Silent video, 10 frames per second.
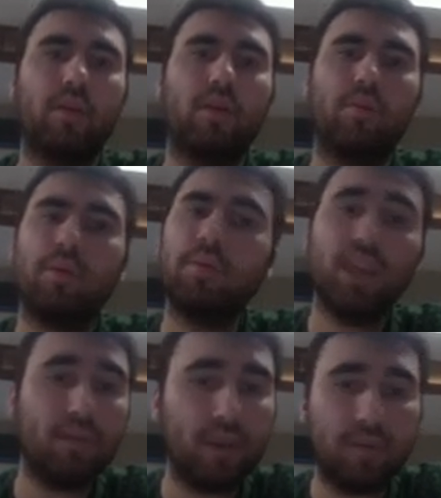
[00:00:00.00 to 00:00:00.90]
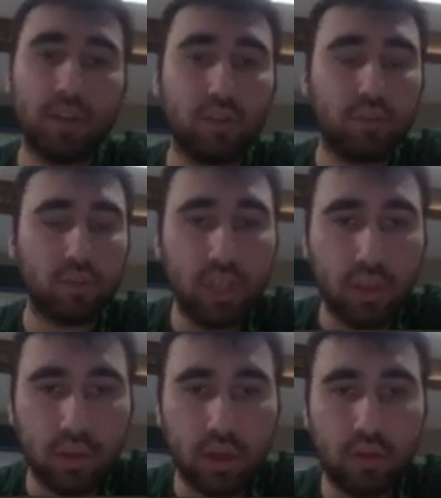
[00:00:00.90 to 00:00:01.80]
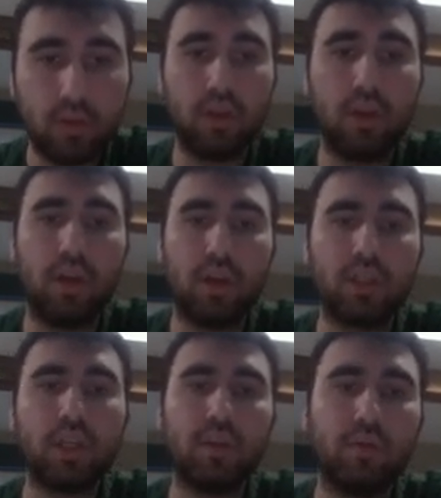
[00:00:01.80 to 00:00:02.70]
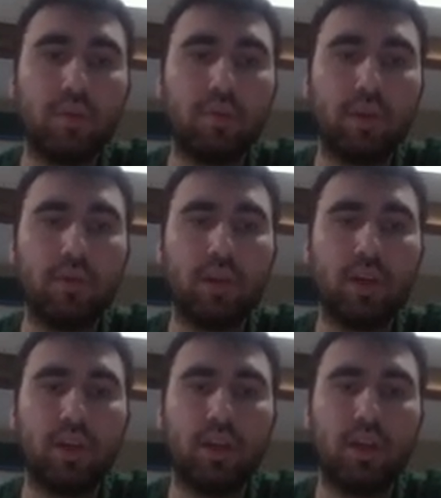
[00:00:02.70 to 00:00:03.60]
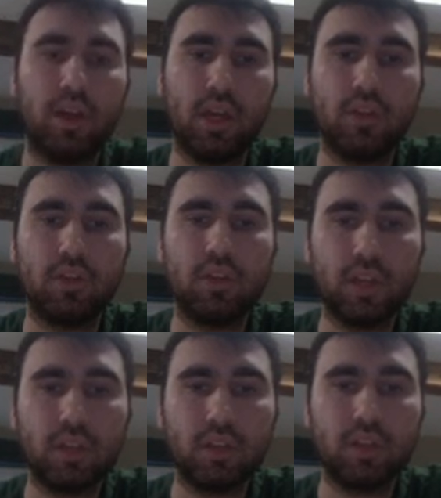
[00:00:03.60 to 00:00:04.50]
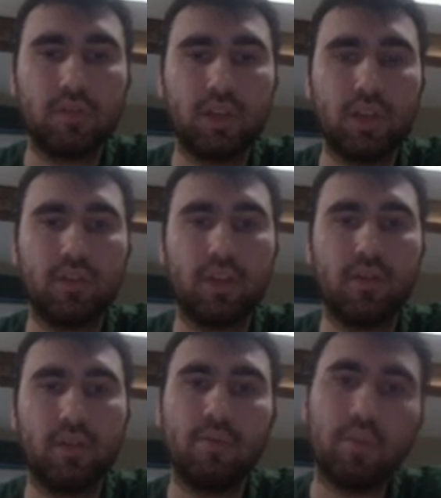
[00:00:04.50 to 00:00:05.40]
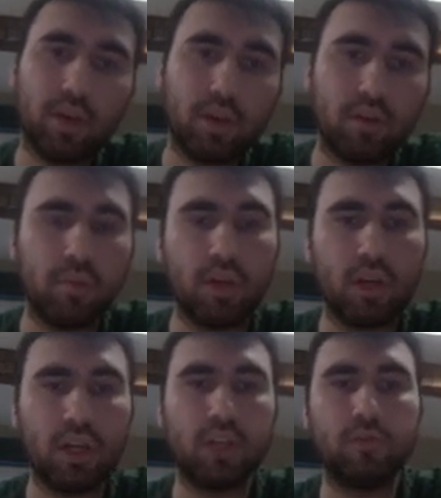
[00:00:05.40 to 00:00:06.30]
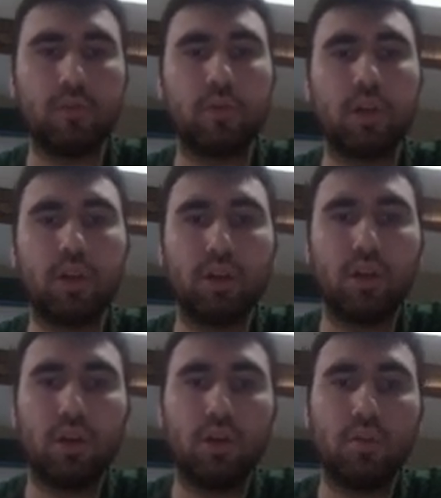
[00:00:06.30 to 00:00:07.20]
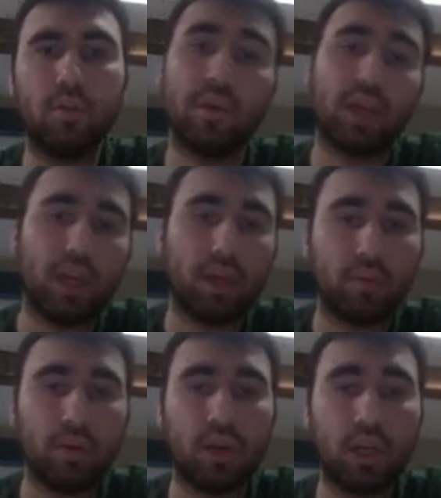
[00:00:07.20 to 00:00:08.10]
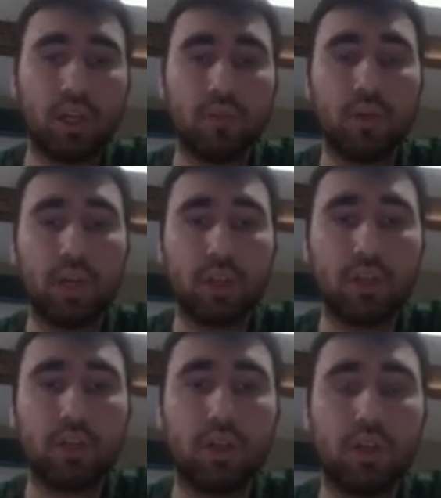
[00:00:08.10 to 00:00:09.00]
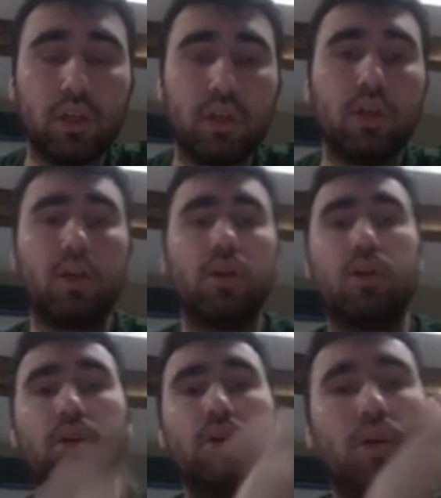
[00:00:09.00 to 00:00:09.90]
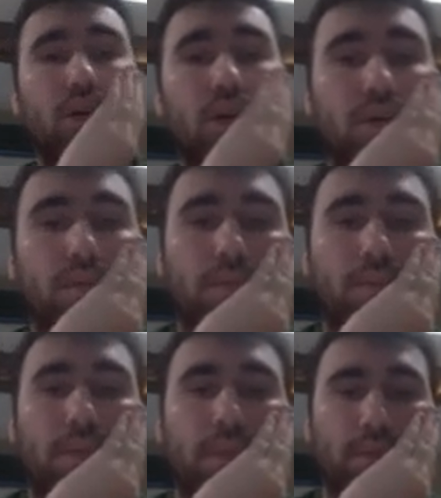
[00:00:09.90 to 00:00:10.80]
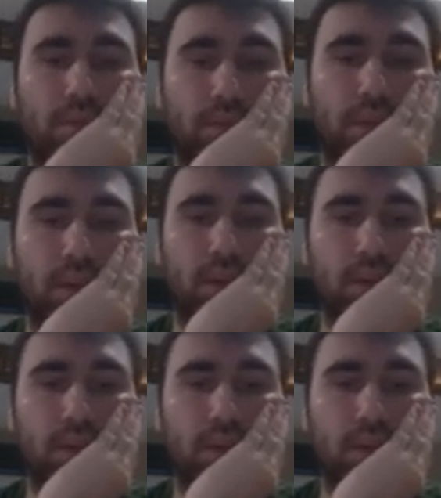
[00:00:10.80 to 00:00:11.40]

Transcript: Maybe they even have h3 here, though. Because I didn't want to put my queen on h6 because of knight f7. Maybe I could have put it on h4. Maybe I can put it on h4 next turn. Yeah.